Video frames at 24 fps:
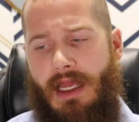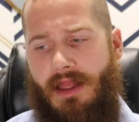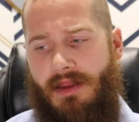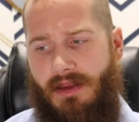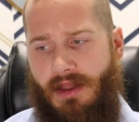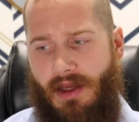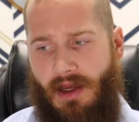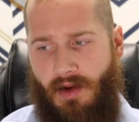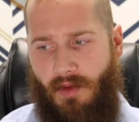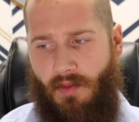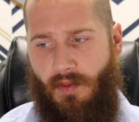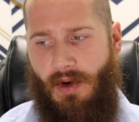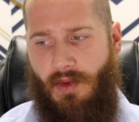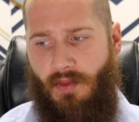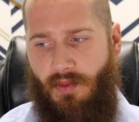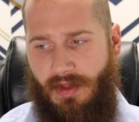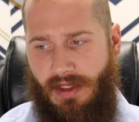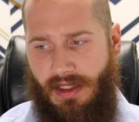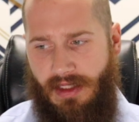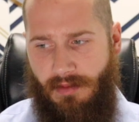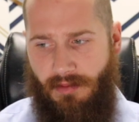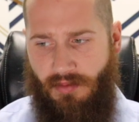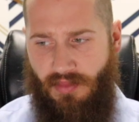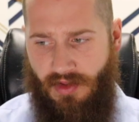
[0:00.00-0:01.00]
that when
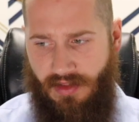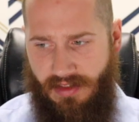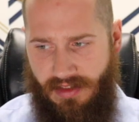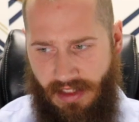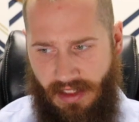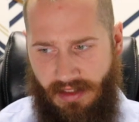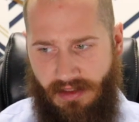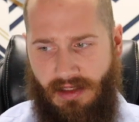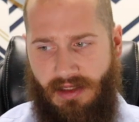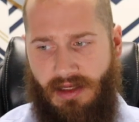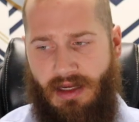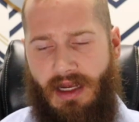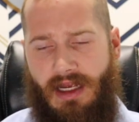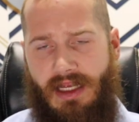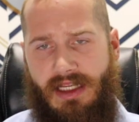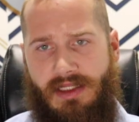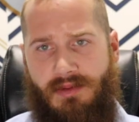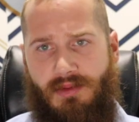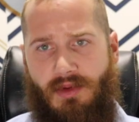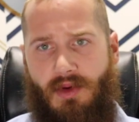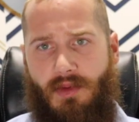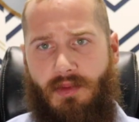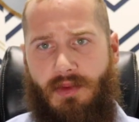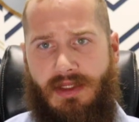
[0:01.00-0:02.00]
we present the
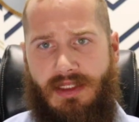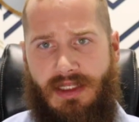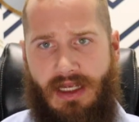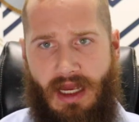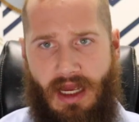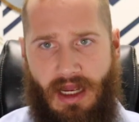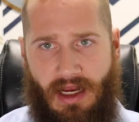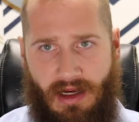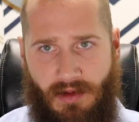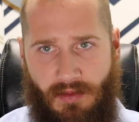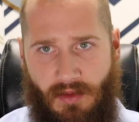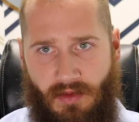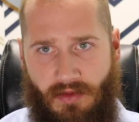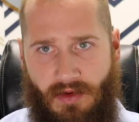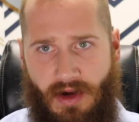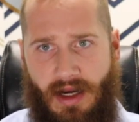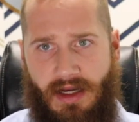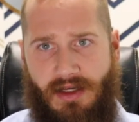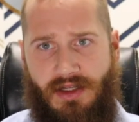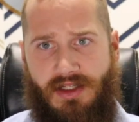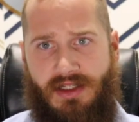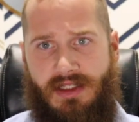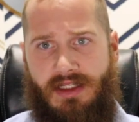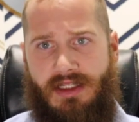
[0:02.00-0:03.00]
gospel and we talk about
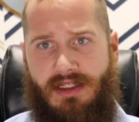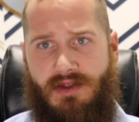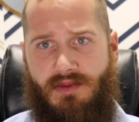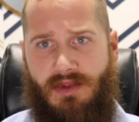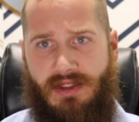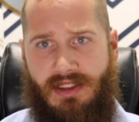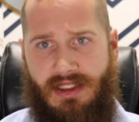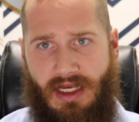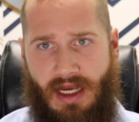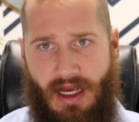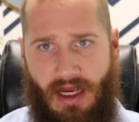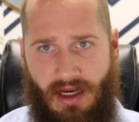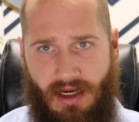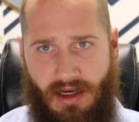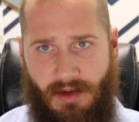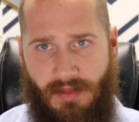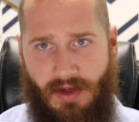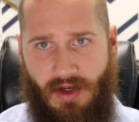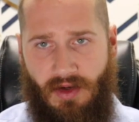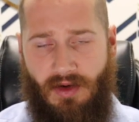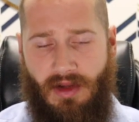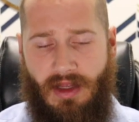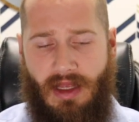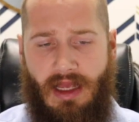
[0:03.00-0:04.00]
righteousness, we talk
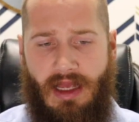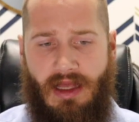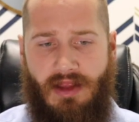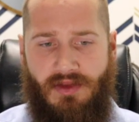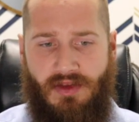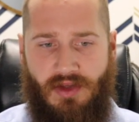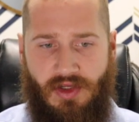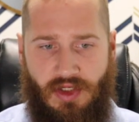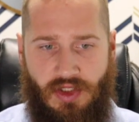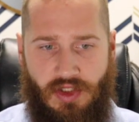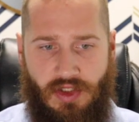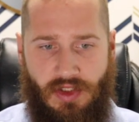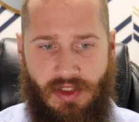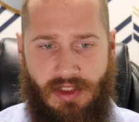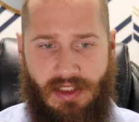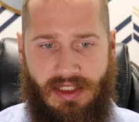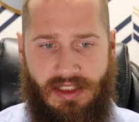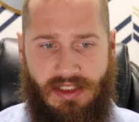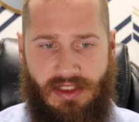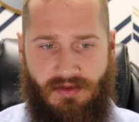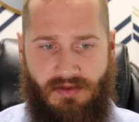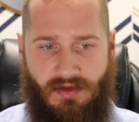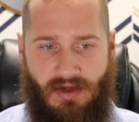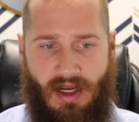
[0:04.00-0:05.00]
about the
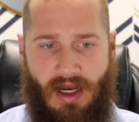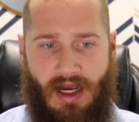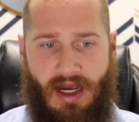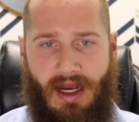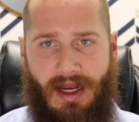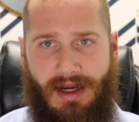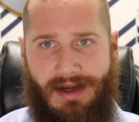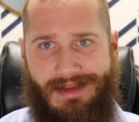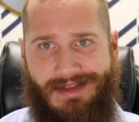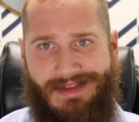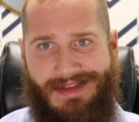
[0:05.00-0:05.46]
goodness of God,